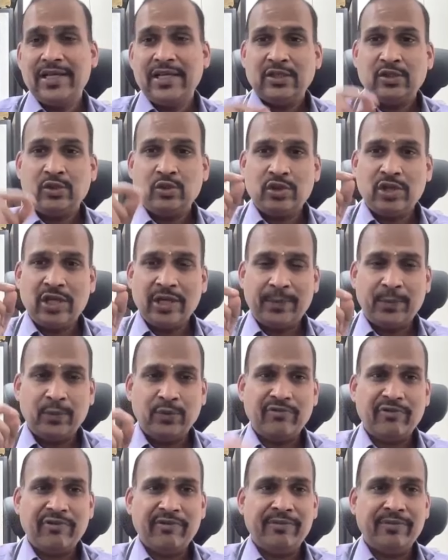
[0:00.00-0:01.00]
So you have to
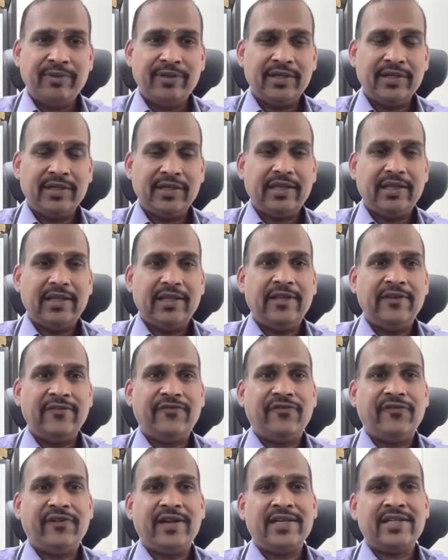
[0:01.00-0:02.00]
remember,
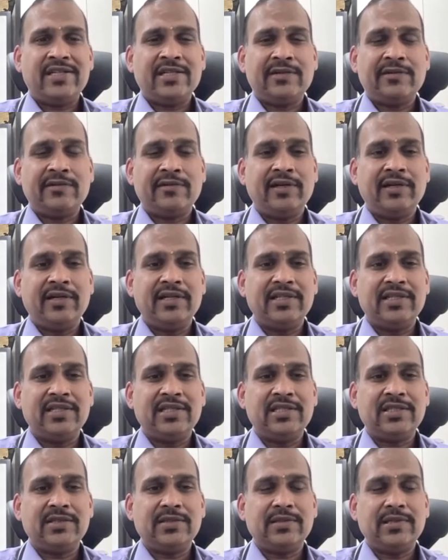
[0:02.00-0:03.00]
if restricted lung
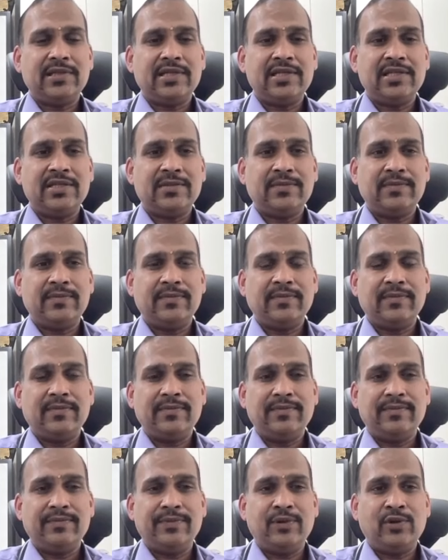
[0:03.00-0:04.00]
disease is
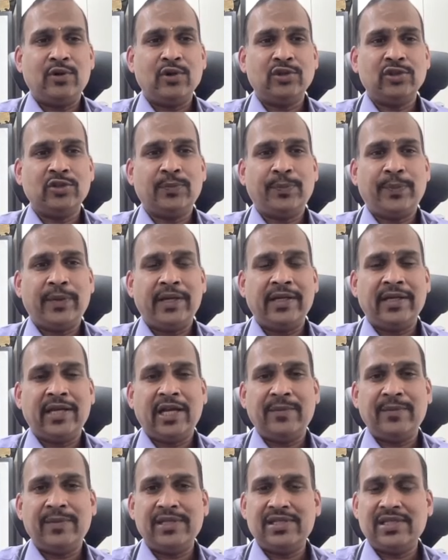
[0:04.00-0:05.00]
because of
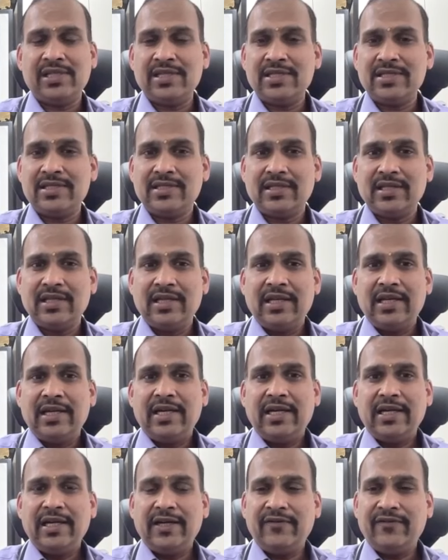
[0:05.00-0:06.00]
parenchymal change,
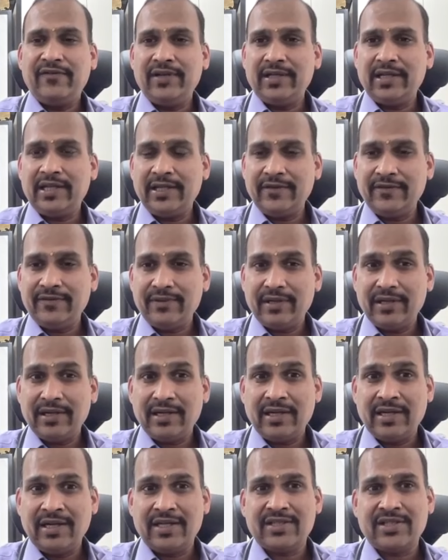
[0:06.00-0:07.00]
it will give
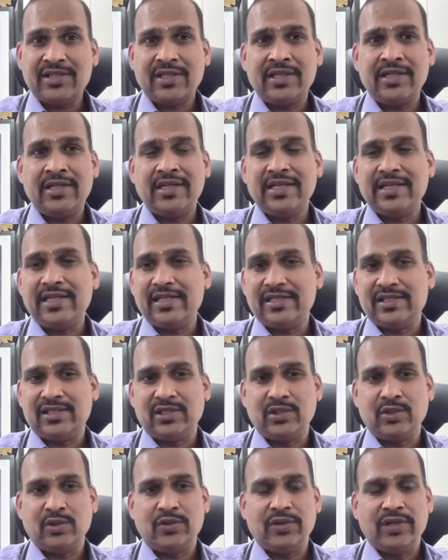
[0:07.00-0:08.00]
reduction in
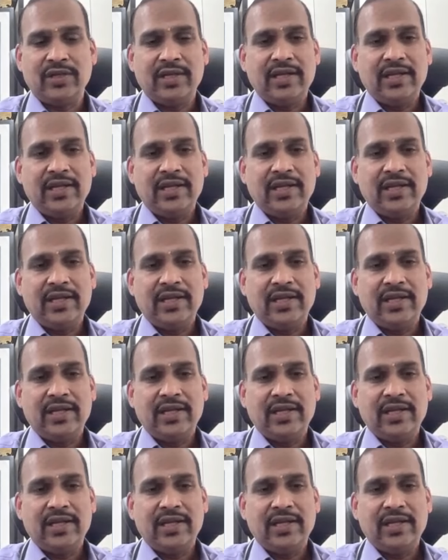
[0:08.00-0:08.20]
DLCO.